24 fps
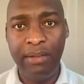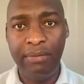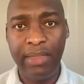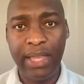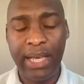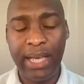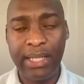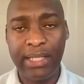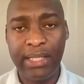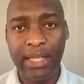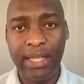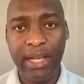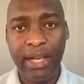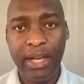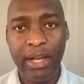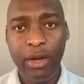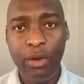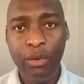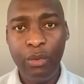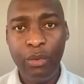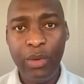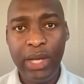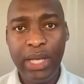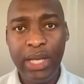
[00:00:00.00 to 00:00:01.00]
that
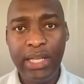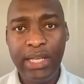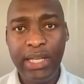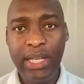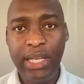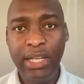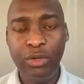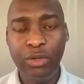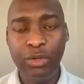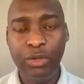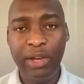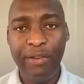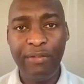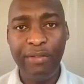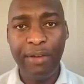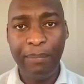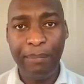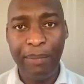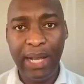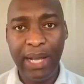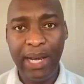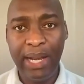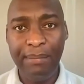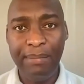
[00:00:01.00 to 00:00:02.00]
we need to have a
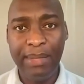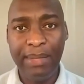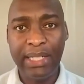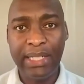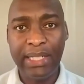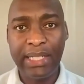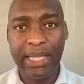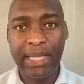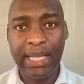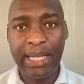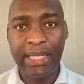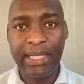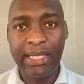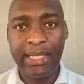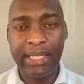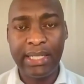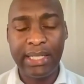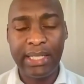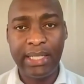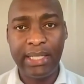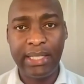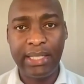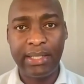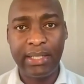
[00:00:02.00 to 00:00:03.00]
parliament that
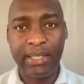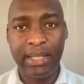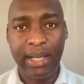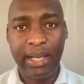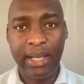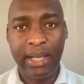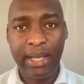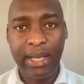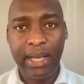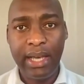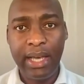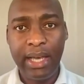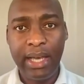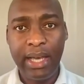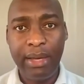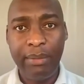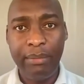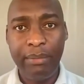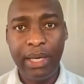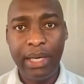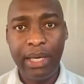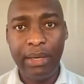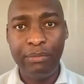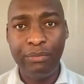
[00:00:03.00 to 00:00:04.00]
is
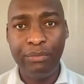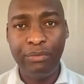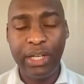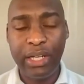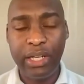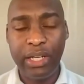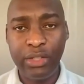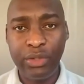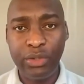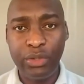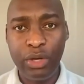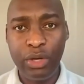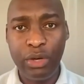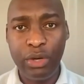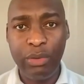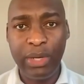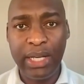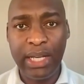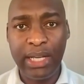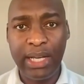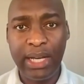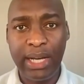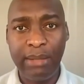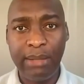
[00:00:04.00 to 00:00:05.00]
very strong
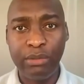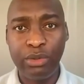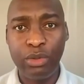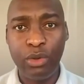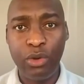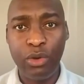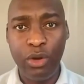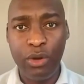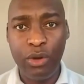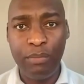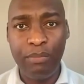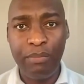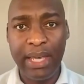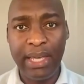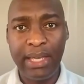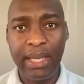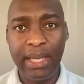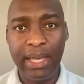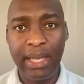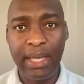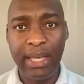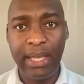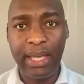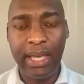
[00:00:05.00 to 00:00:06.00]
when it comes to
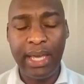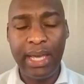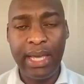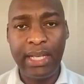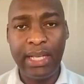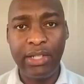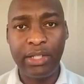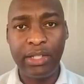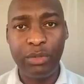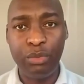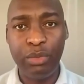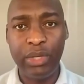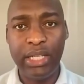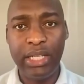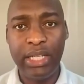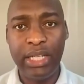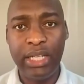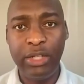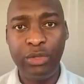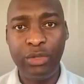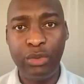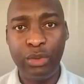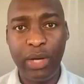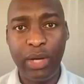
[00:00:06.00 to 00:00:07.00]
lawmaking, and we
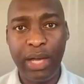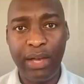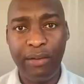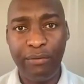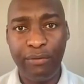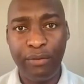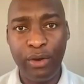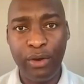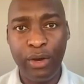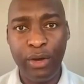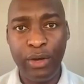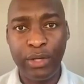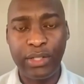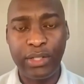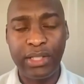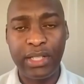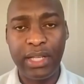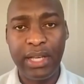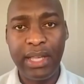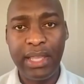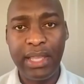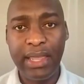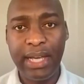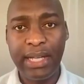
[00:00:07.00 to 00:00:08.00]
need to have laws
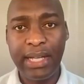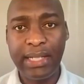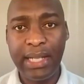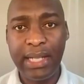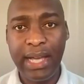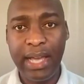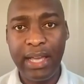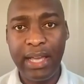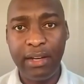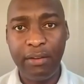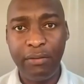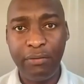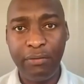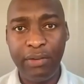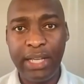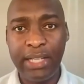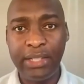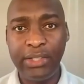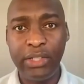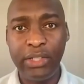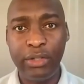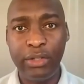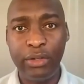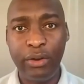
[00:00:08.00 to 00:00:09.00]
that are a
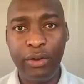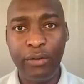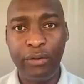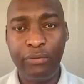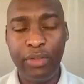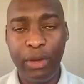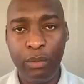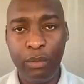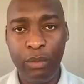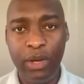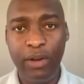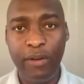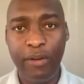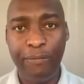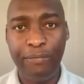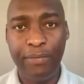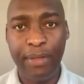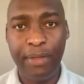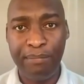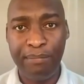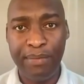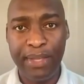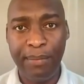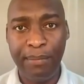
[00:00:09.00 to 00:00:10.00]
reflection of the will of
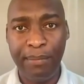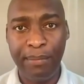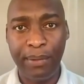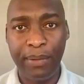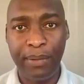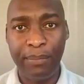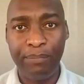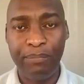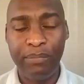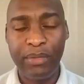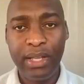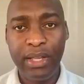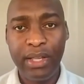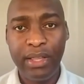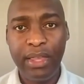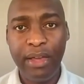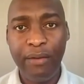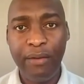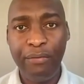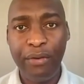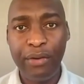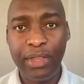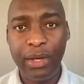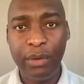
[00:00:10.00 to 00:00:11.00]
the people.
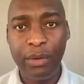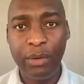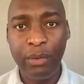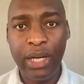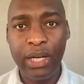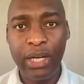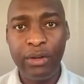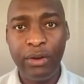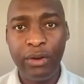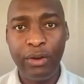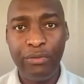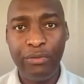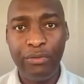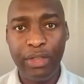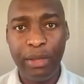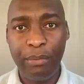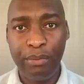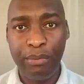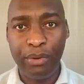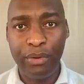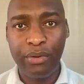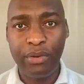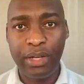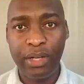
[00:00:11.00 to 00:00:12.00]
Therefore, the work of the
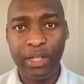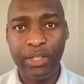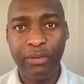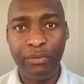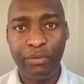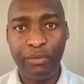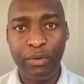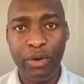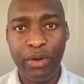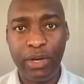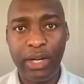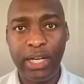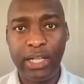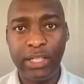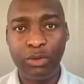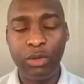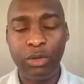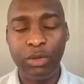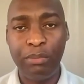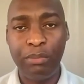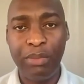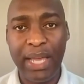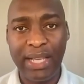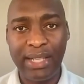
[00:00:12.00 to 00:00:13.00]
Progressive Caucus
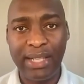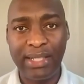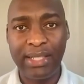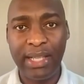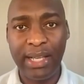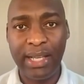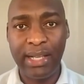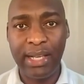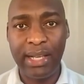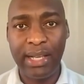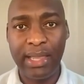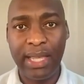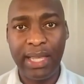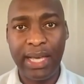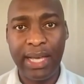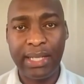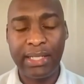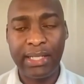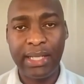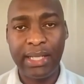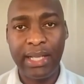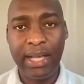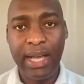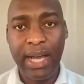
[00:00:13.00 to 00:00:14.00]
will be exactly
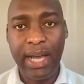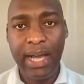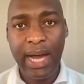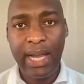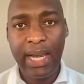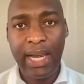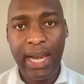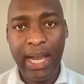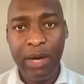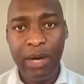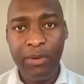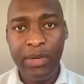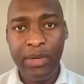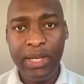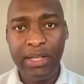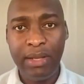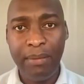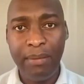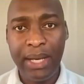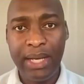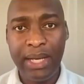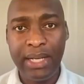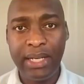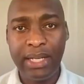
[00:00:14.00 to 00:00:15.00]
that, allow
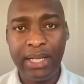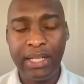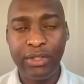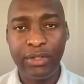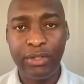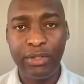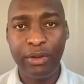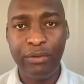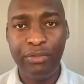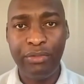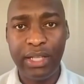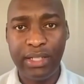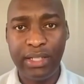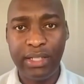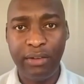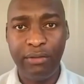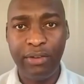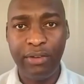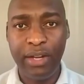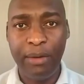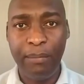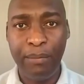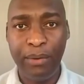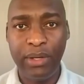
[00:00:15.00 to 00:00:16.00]
independence of the
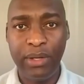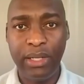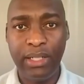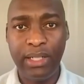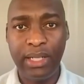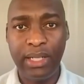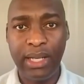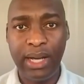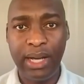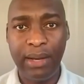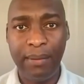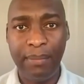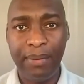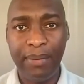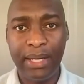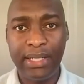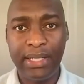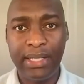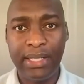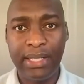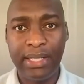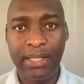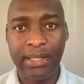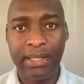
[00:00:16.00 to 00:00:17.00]
different political
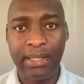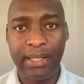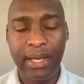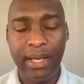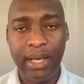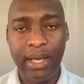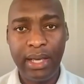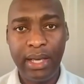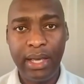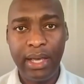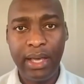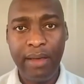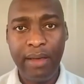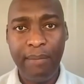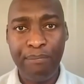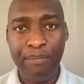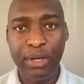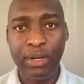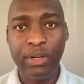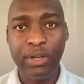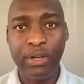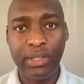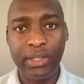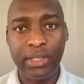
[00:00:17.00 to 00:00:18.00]
parties
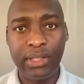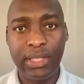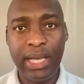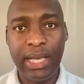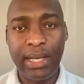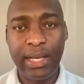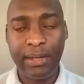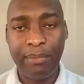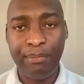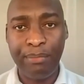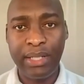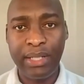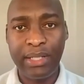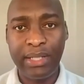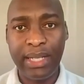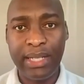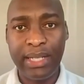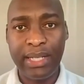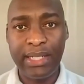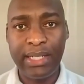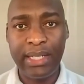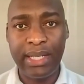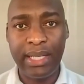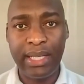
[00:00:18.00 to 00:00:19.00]
because they are
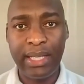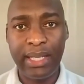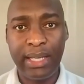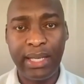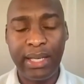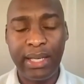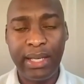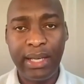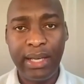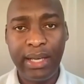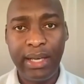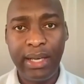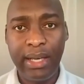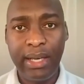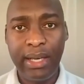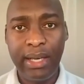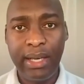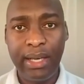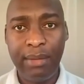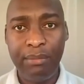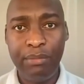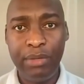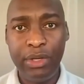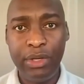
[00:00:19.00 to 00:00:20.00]
representing
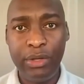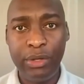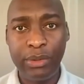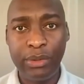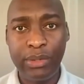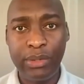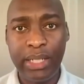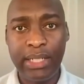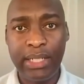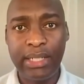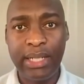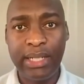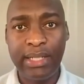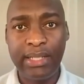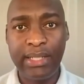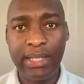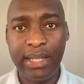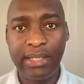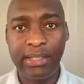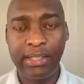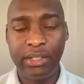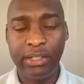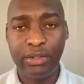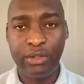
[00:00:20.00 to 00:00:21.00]
certain
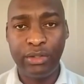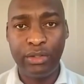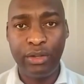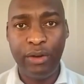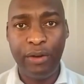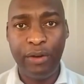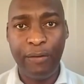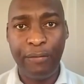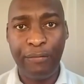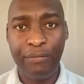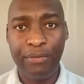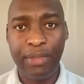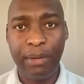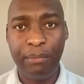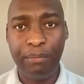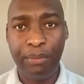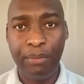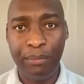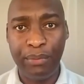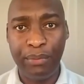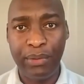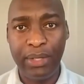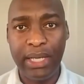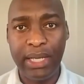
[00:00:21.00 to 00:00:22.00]
sections of the
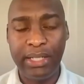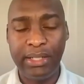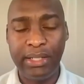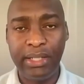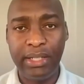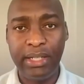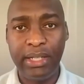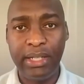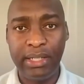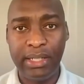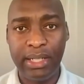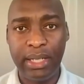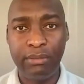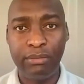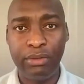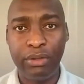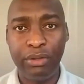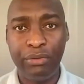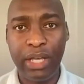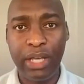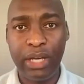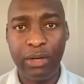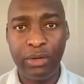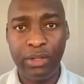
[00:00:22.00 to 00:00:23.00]
population in terms
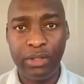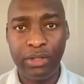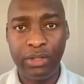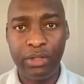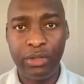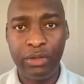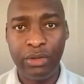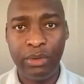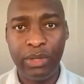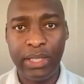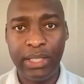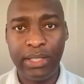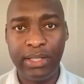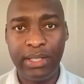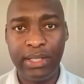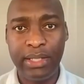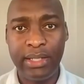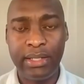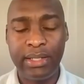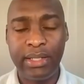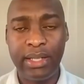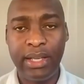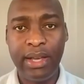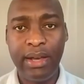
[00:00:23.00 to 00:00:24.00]
of their
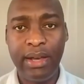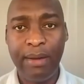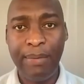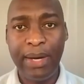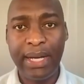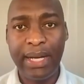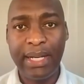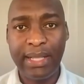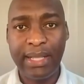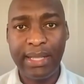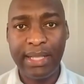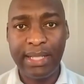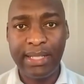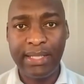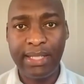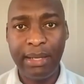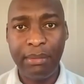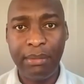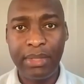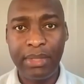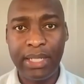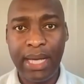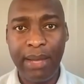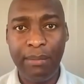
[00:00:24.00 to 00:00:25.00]
constituencies, but at the
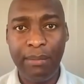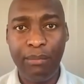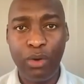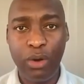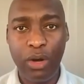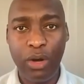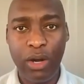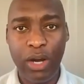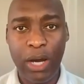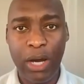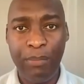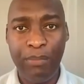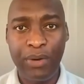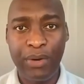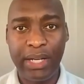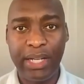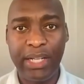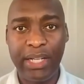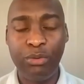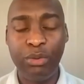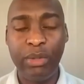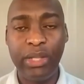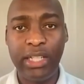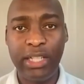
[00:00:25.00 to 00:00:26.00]
same time
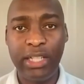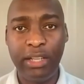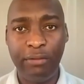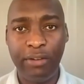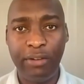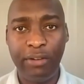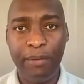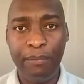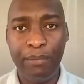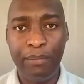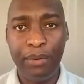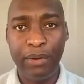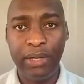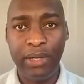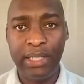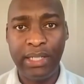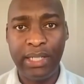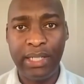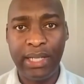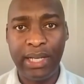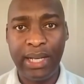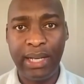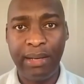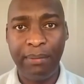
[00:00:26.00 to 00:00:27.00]
collaborate with different
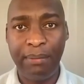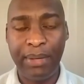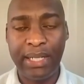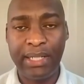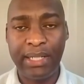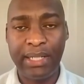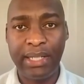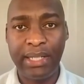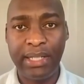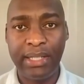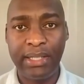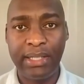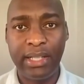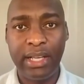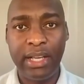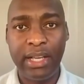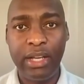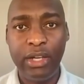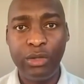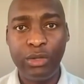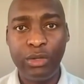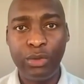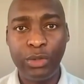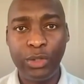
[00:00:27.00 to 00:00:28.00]
political parties
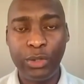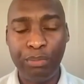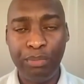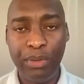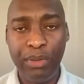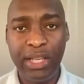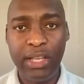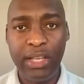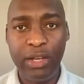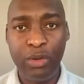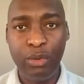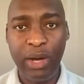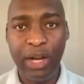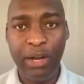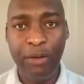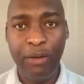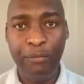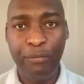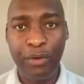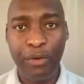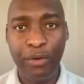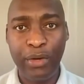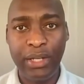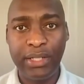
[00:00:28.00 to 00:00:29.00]
to speak in one
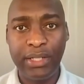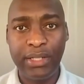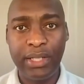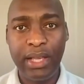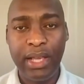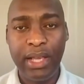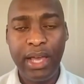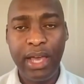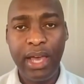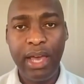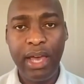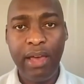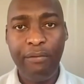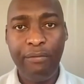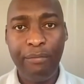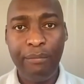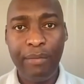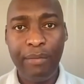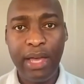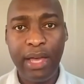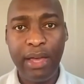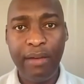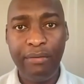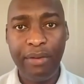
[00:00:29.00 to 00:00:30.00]
voice,
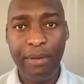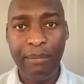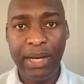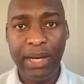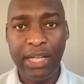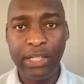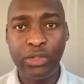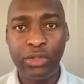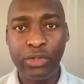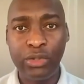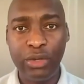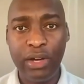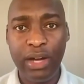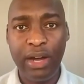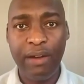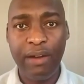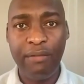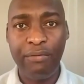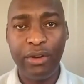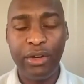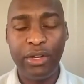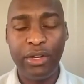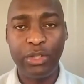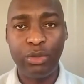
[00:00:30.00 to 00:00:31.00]
have a much stronger
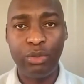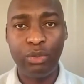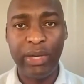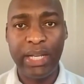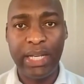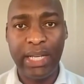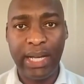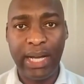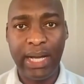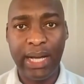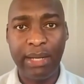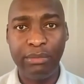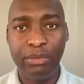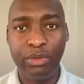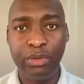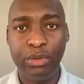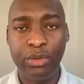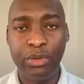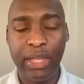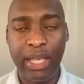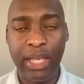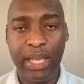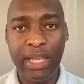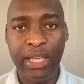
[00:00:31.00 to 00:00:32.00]
voice when it comes
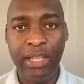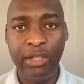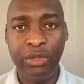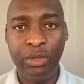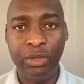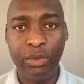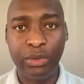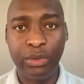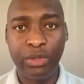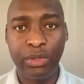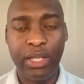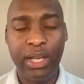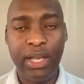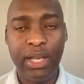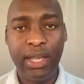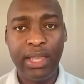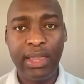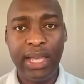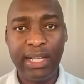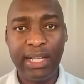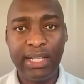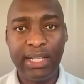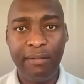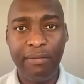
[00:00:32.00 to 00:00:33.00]
to the issues
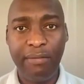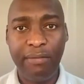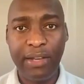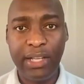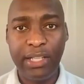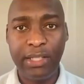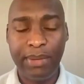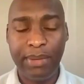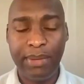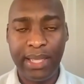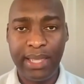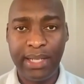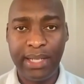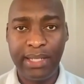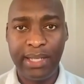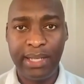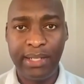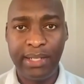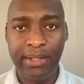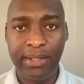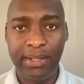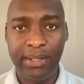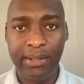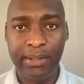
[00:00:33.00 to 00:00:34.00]
that are faced by the
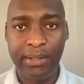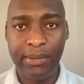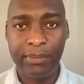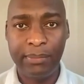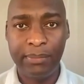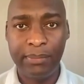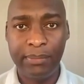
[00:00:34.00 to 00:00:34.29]
nation.